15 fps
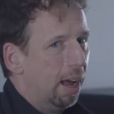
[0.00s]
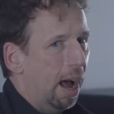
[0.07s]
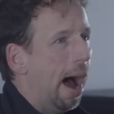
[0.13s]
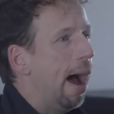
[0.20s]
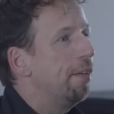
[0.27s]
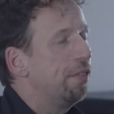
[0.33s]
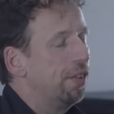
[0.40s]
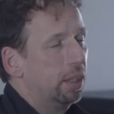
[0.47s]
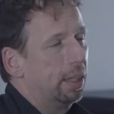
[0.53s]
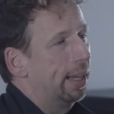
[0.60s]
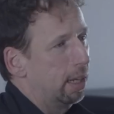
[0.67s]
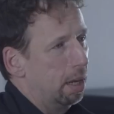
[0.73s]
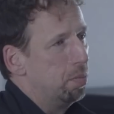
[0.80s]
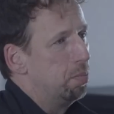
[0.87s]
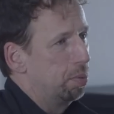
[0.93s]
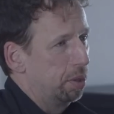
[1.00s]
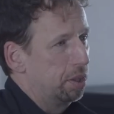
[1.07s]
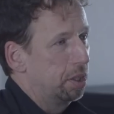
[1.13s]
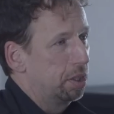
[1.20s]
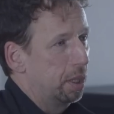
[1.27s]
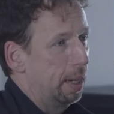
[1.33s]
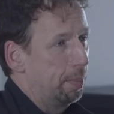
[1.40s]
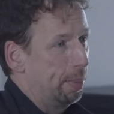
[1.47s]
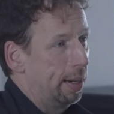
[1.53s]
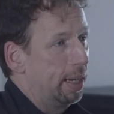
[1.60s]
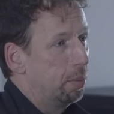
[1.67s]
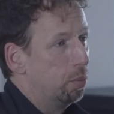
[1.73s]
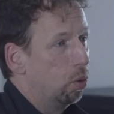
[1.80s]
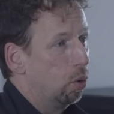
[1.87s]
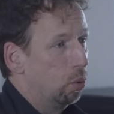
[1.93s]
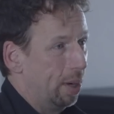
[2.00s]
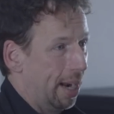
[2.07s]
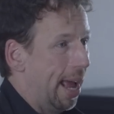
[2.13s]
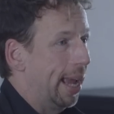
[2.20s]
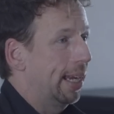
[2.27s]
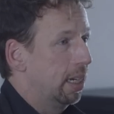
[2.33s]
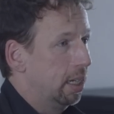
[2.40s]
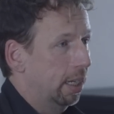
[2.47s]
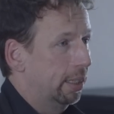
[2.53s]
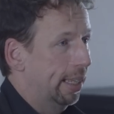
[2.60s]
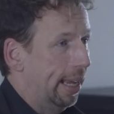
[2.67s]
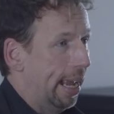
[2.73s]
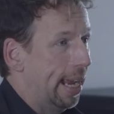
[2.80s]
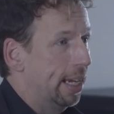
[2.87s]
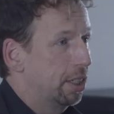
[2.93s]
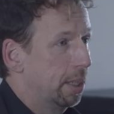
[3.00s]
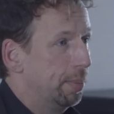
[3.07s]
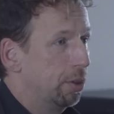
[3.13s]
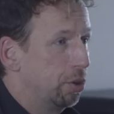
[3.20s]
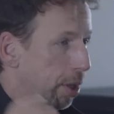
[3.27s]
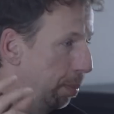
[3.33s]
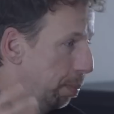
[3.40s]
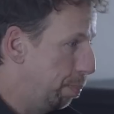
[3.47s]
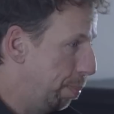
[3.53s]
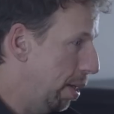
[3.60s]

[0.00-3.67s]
I feel like I'm participating more when I conduct the asymmetry.